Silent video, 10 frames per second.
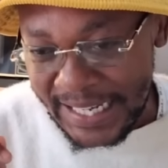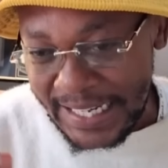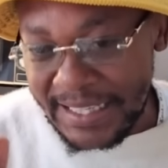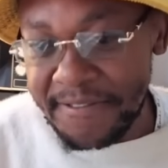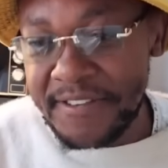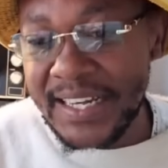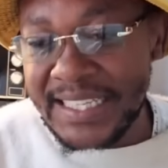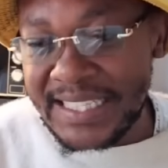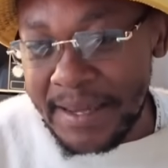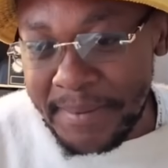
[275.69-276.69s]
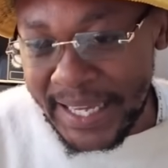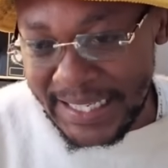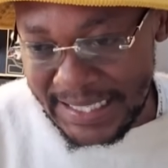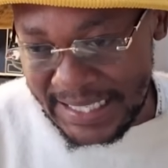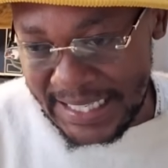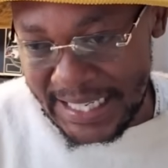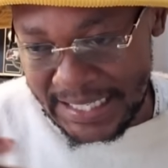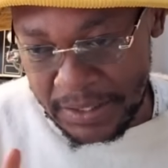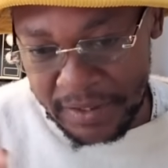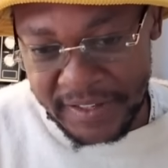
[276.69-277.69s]
the very same ANC that
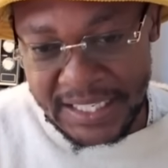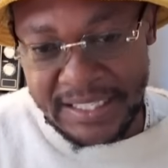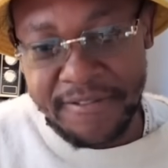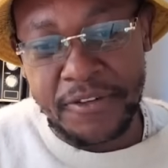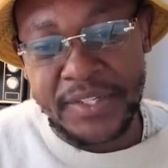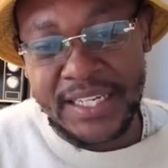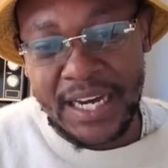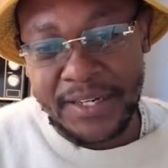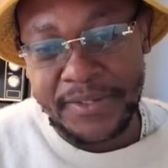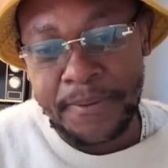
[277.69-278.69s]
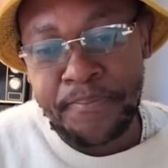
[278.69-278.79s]
South Africans have voted out.